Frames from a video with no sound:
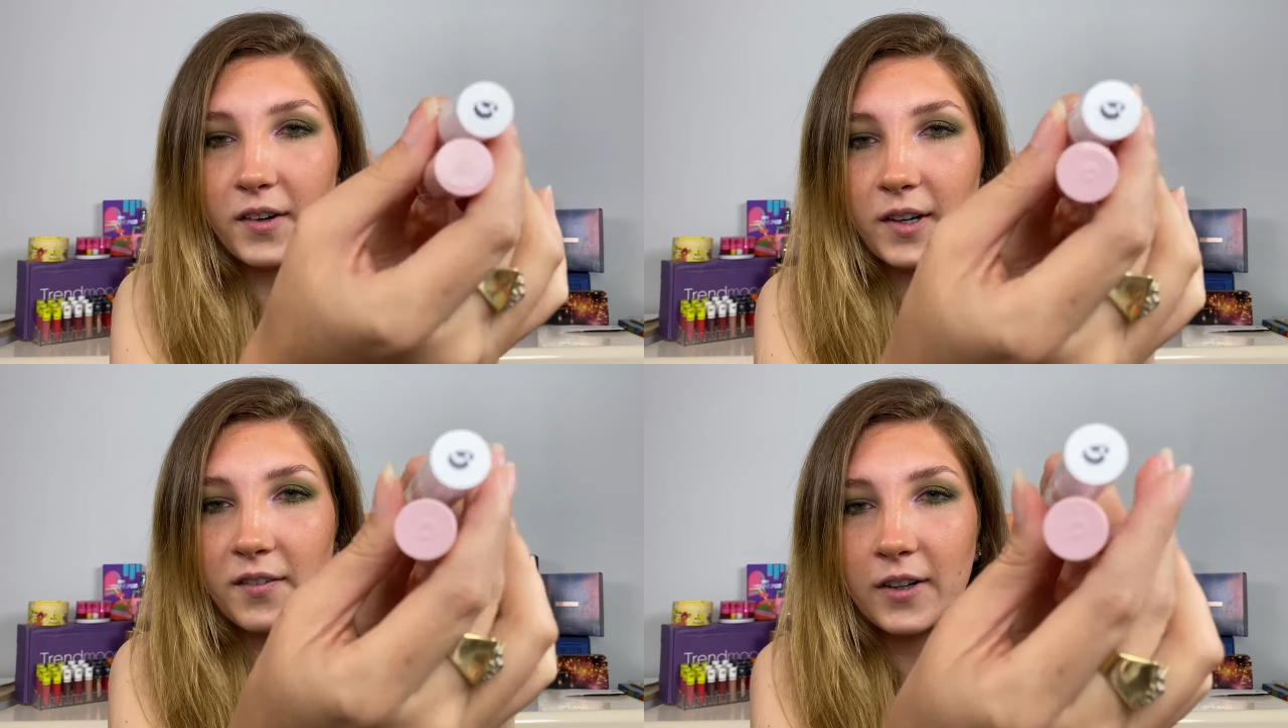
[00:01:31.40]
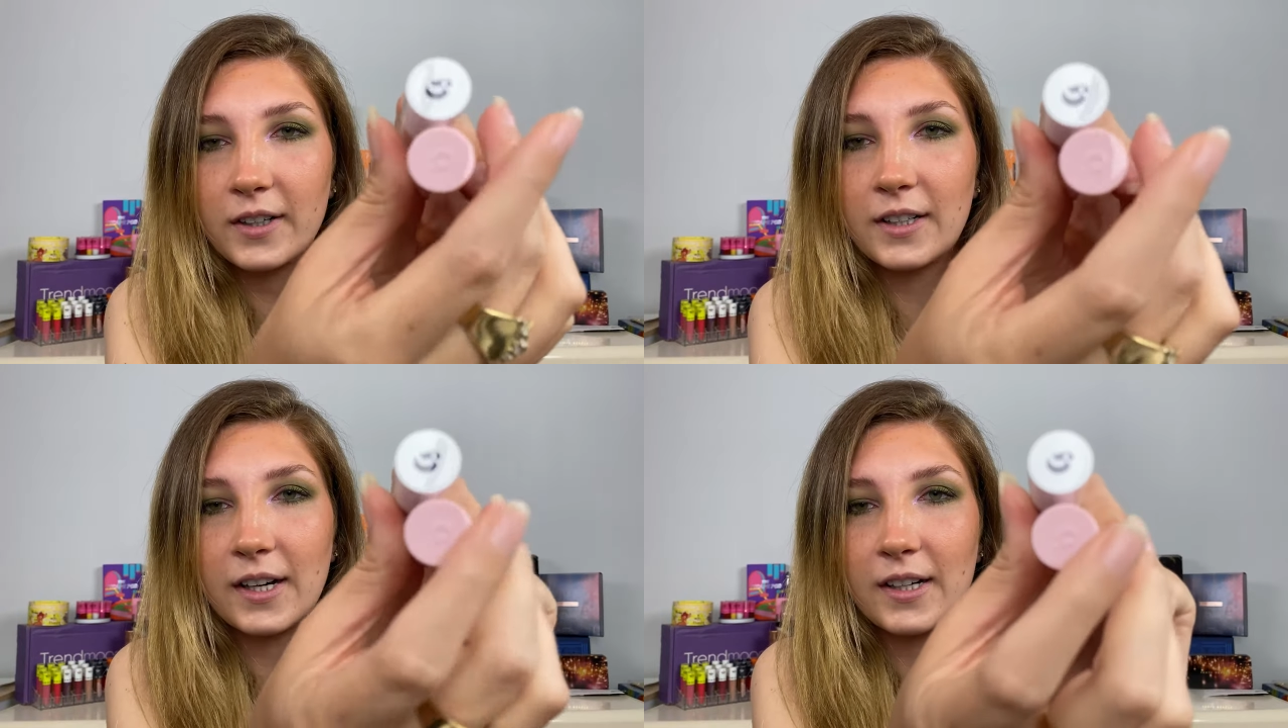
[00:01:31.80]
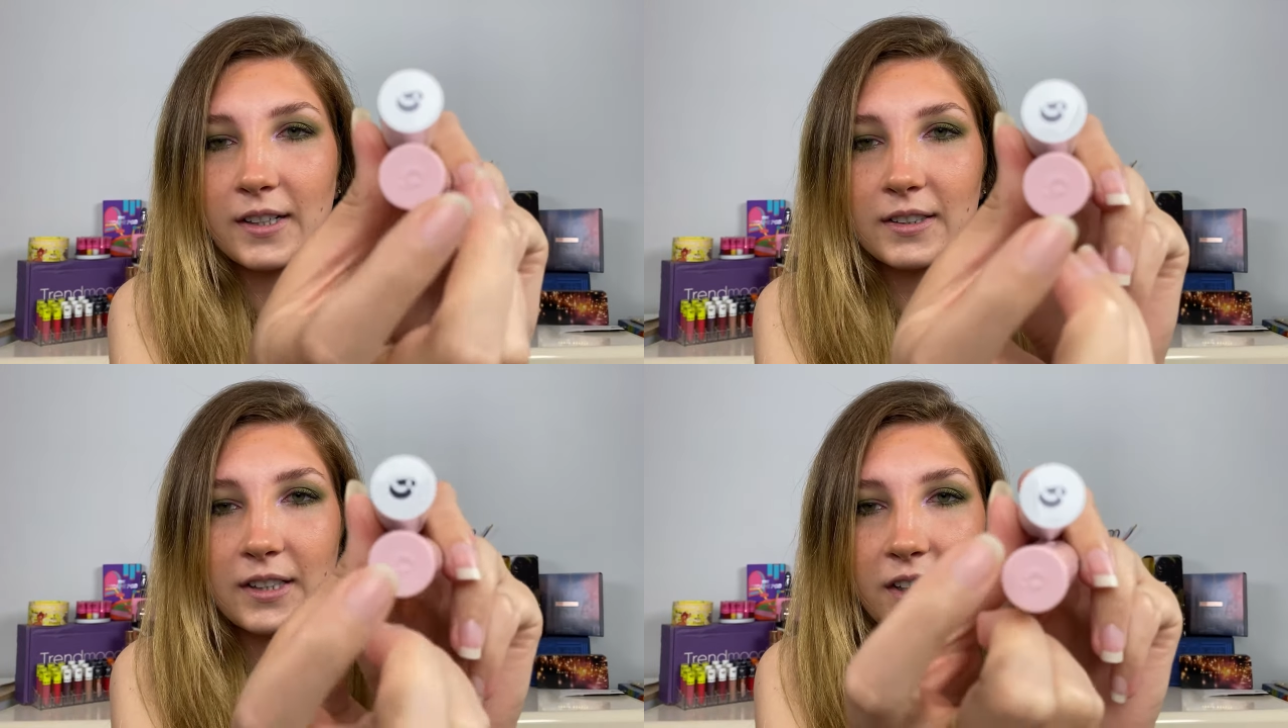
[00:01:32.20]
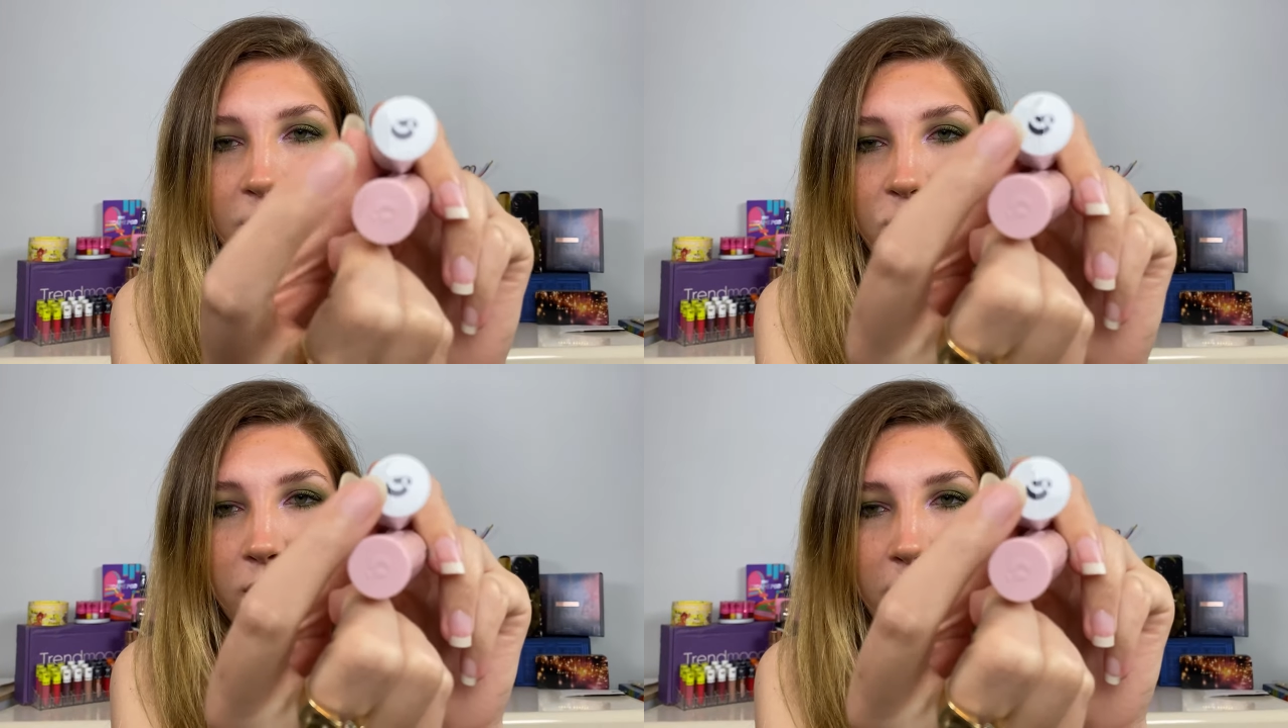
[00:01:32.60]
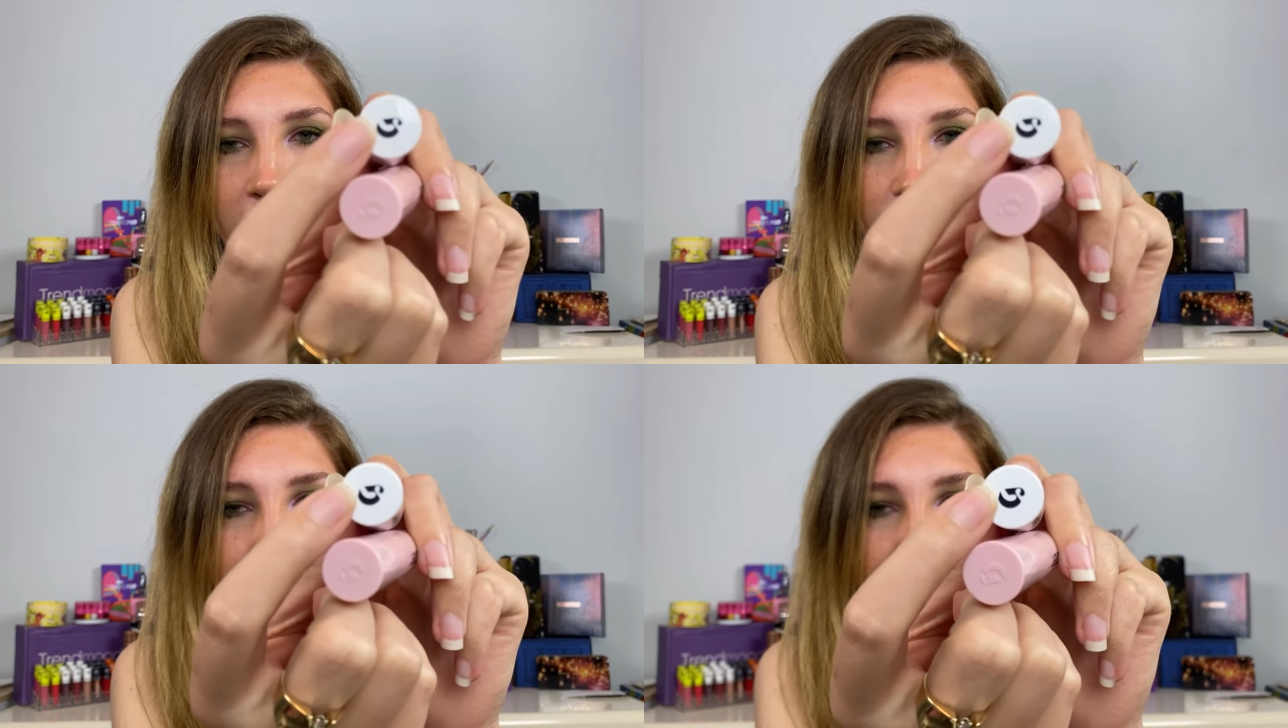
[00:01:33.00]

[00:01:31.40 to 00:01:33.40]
difference is the Generation